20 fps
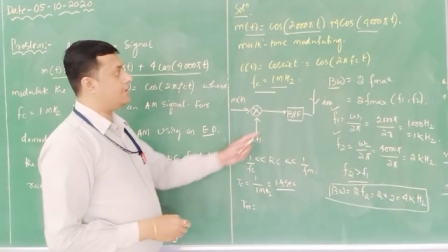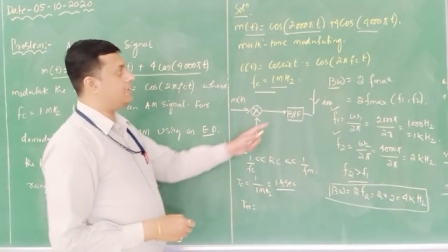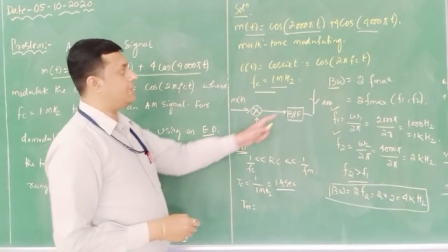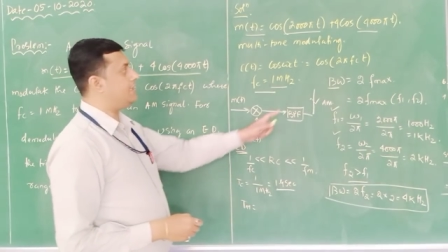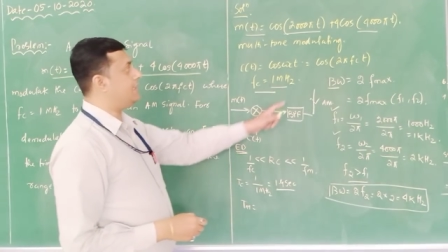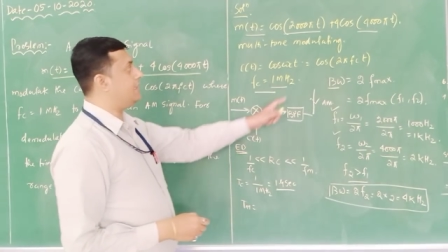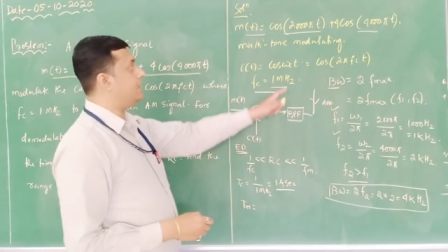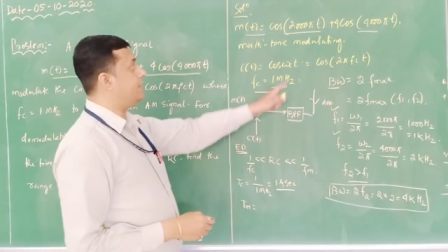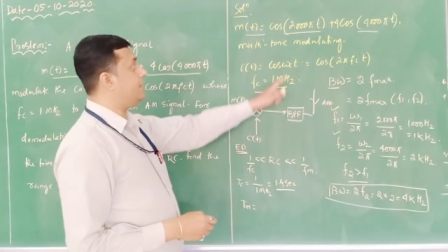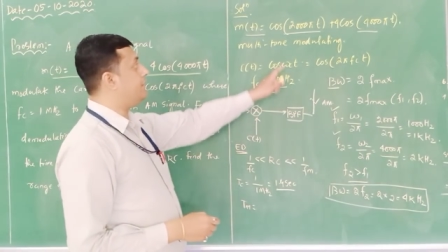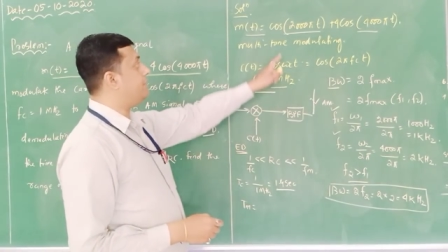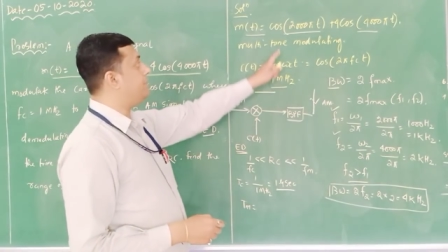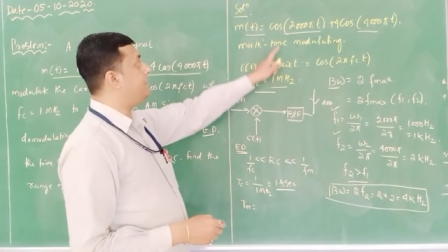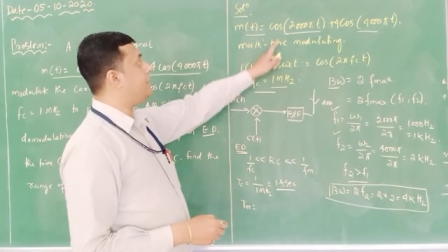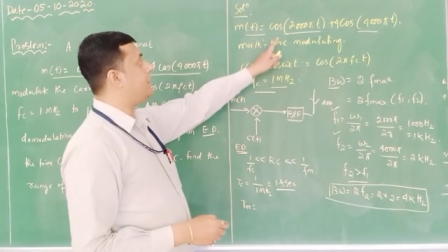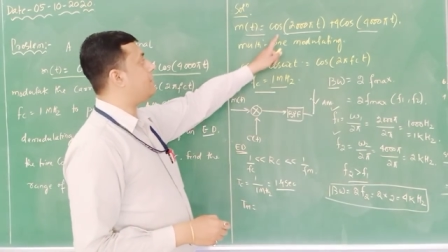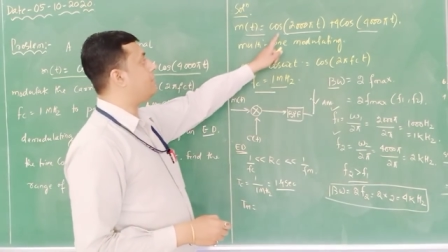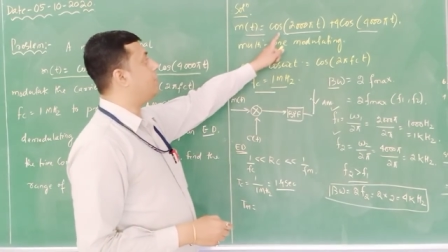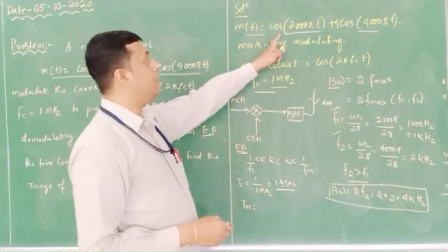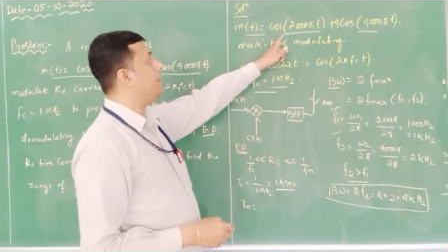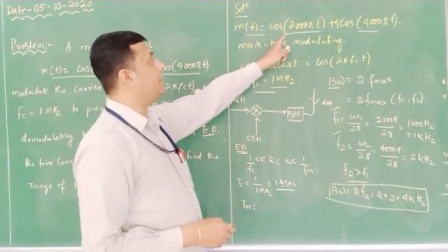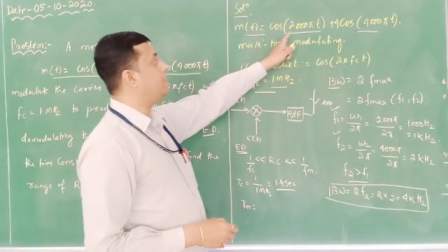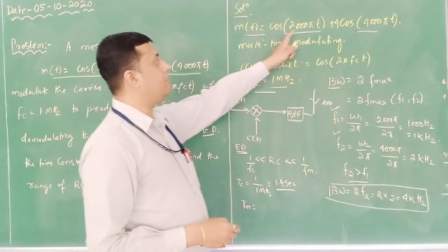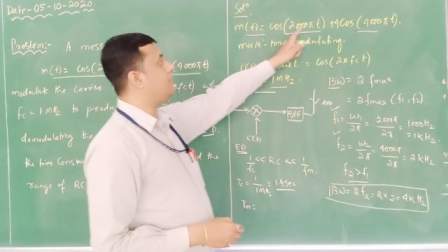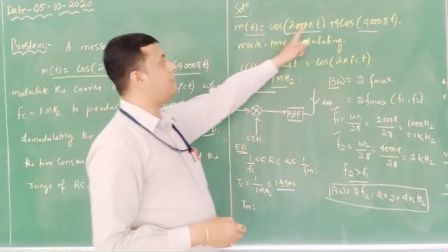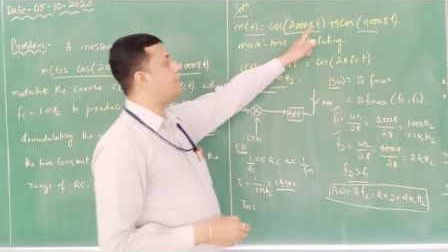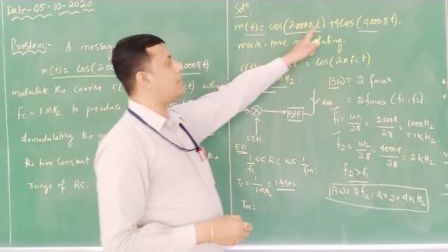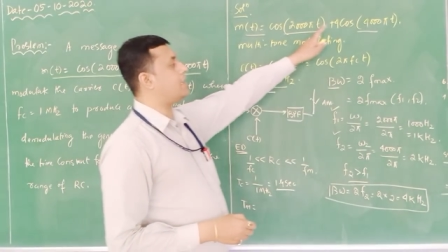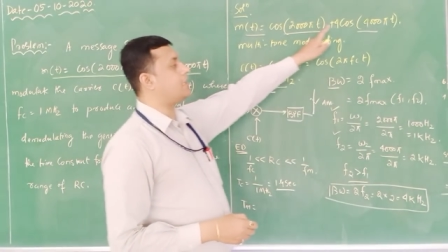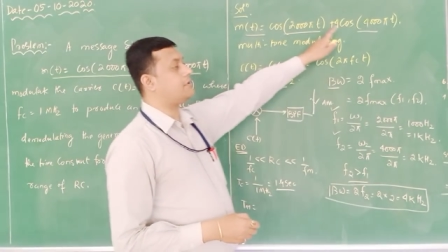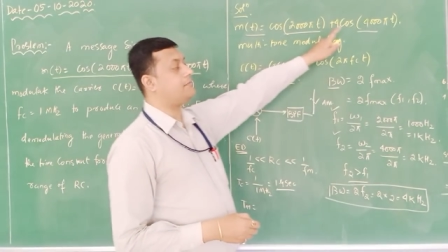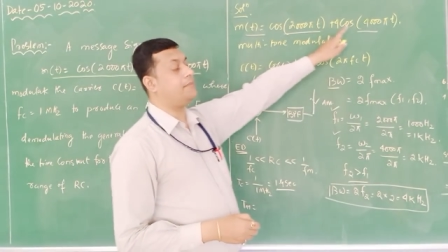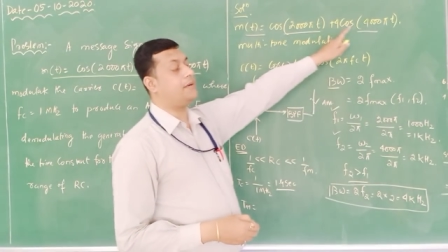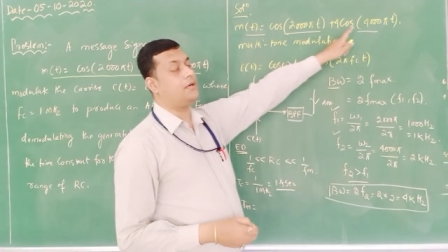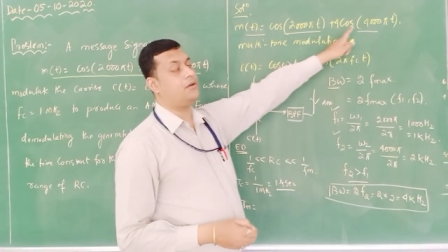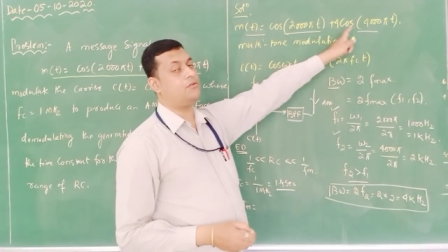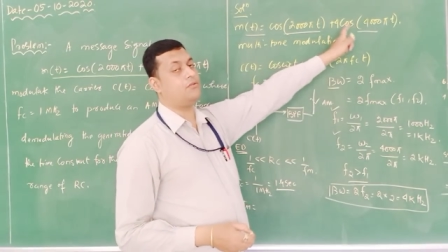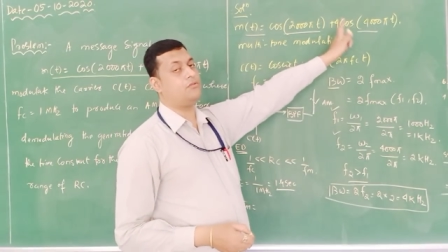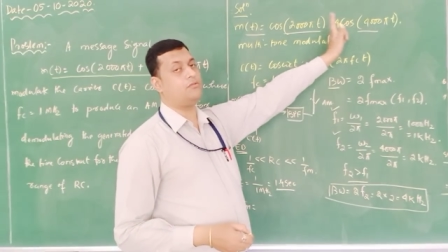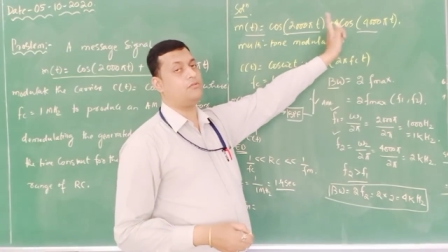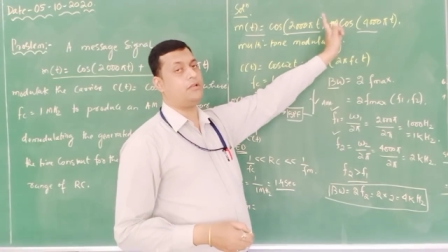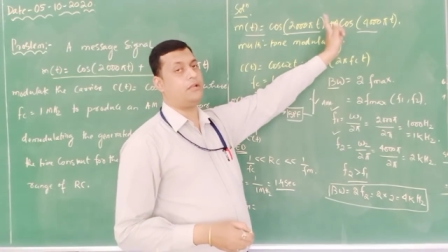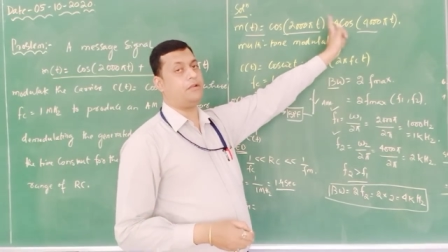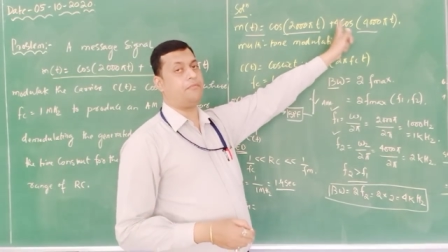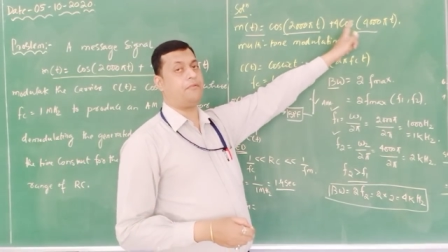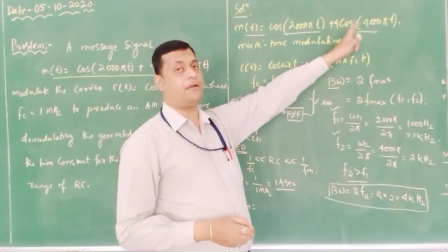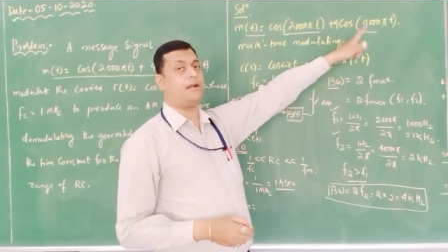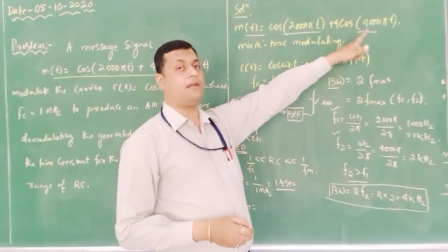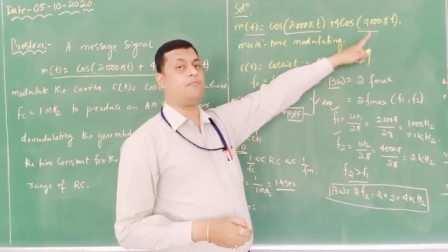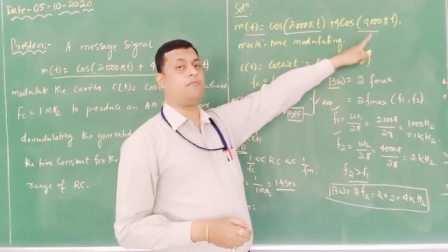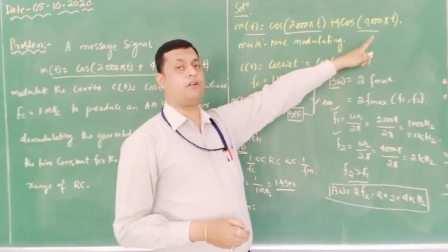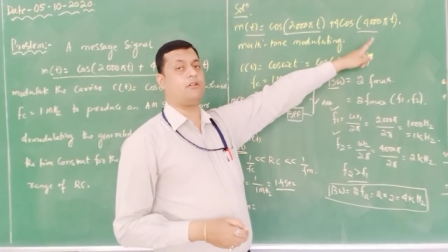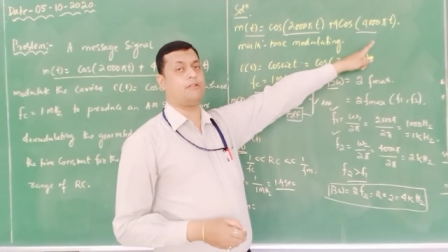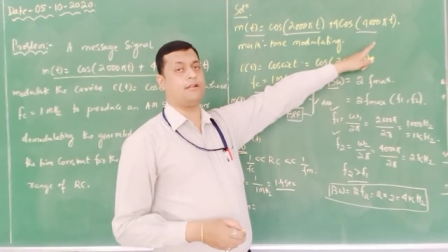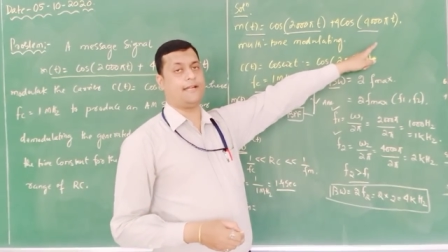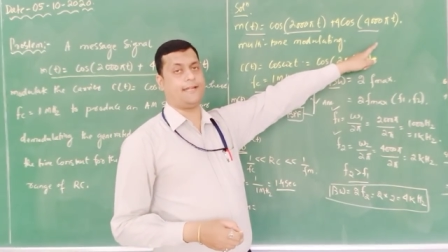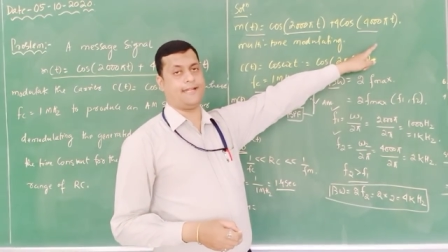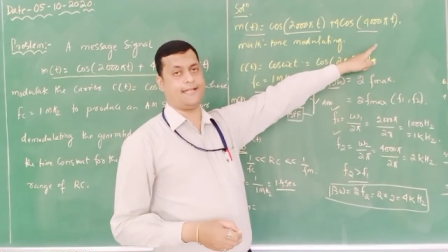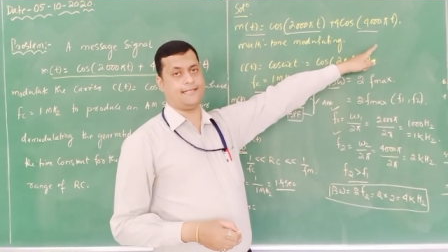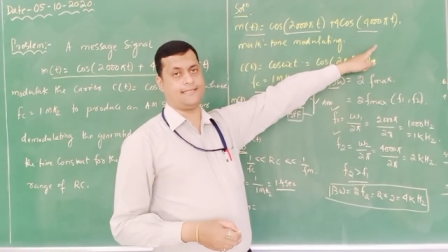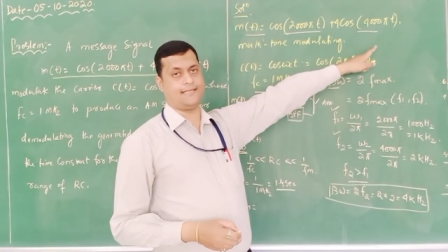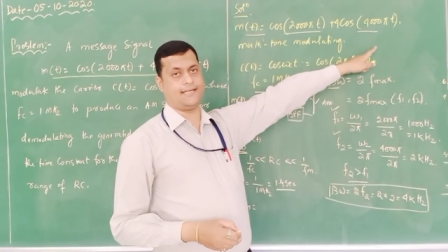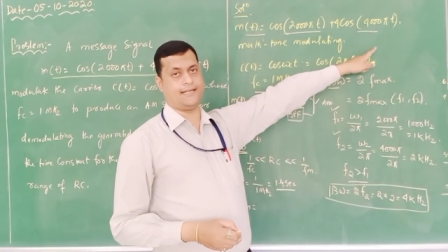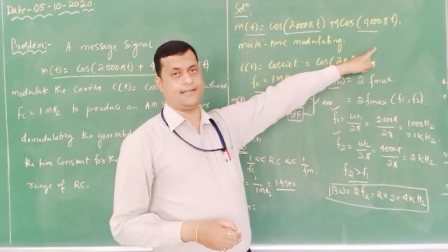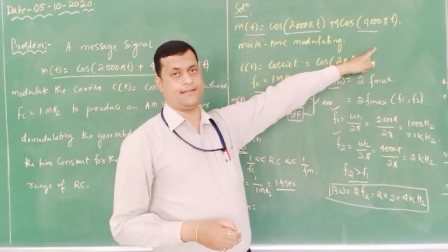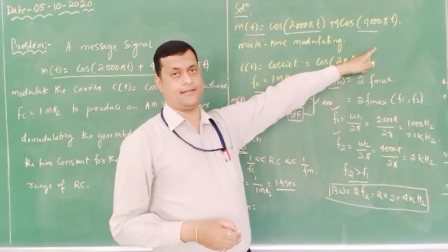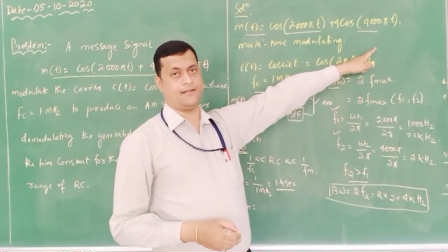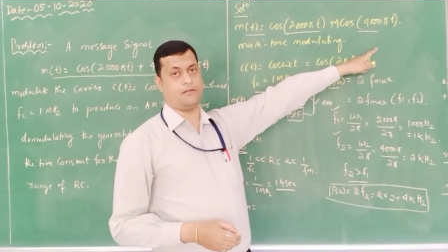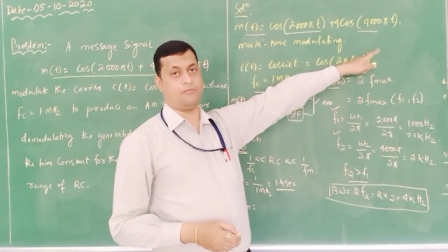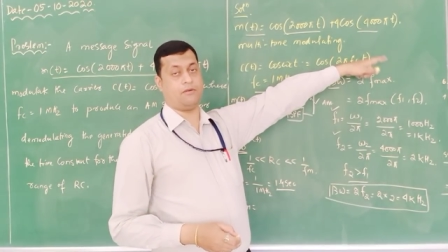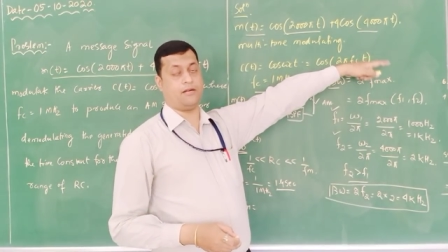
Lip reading: Here we are going to transmit two different modulating signals,